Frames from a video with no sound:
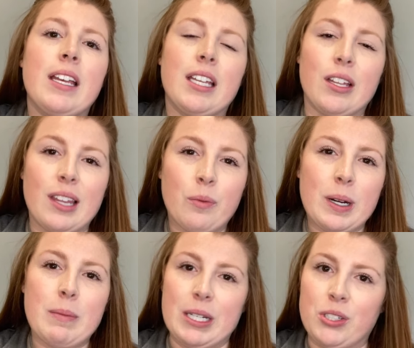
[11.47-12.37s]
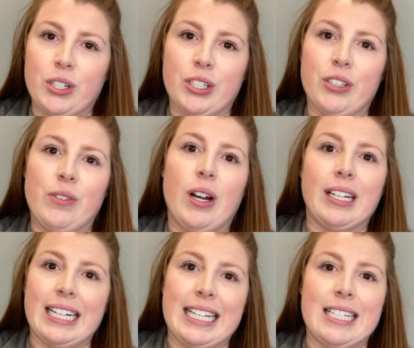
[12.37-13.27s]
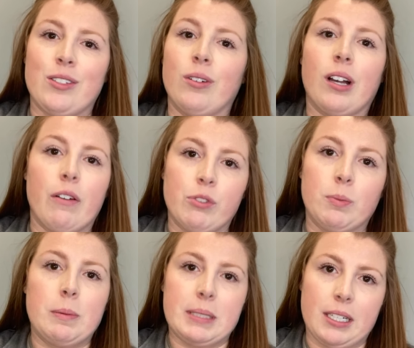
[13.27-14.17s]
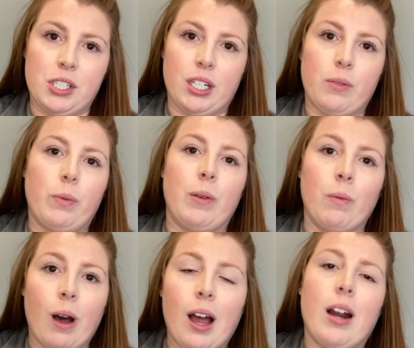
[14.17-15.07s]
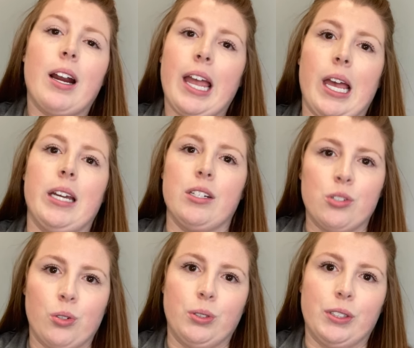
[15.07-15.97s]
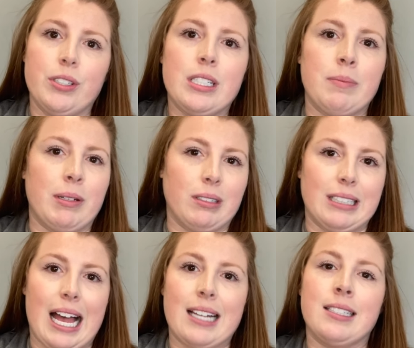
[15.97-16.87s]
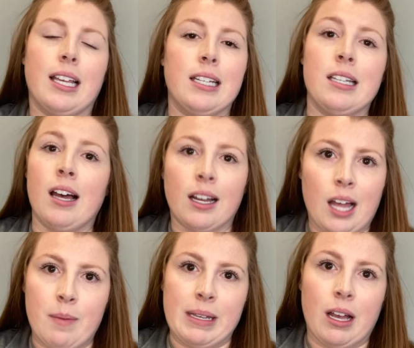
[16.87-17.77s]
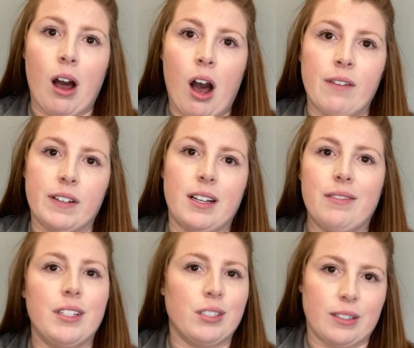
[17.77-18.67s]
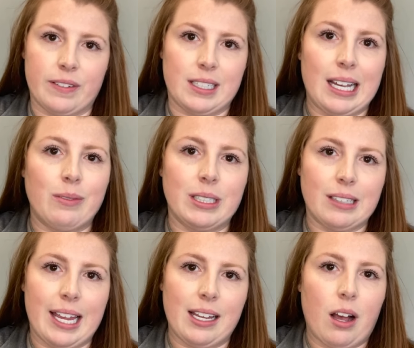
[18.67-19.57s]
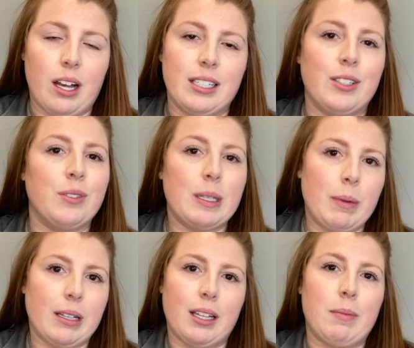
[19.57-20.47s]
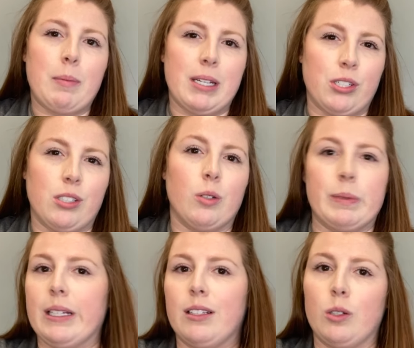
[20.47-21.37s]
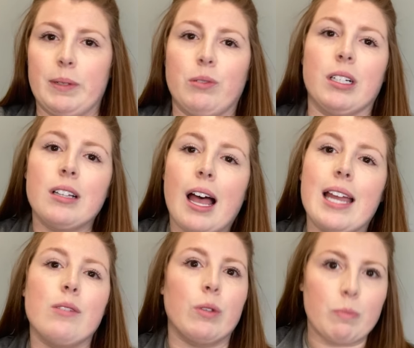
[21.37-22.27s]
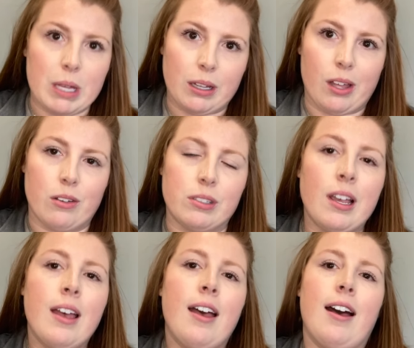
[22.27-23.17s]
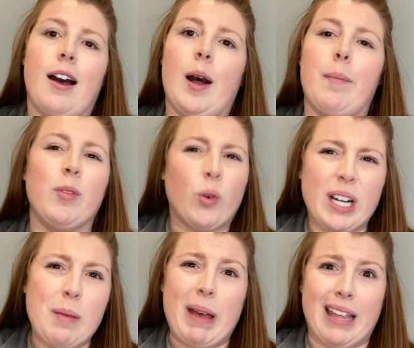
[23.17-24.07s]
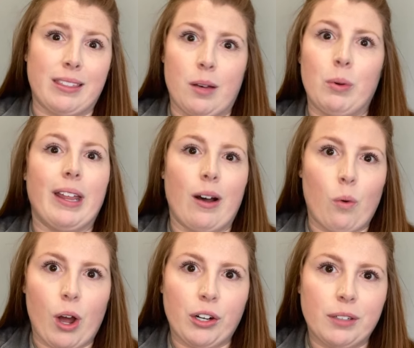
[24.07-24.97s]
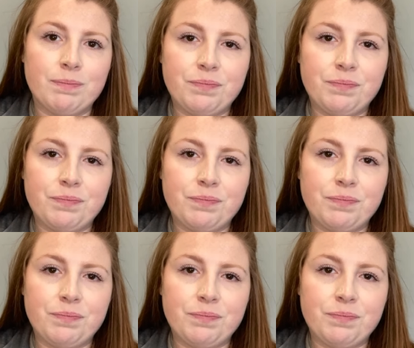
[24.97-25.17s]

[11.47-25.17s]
You then want to make sure you are getting into a comfortable position. We want our head and shoulders to be relaxed and not coming off of the surface that we're laying on. So typically my patients will be a little bit reclined with pillows or in a bathtub without water.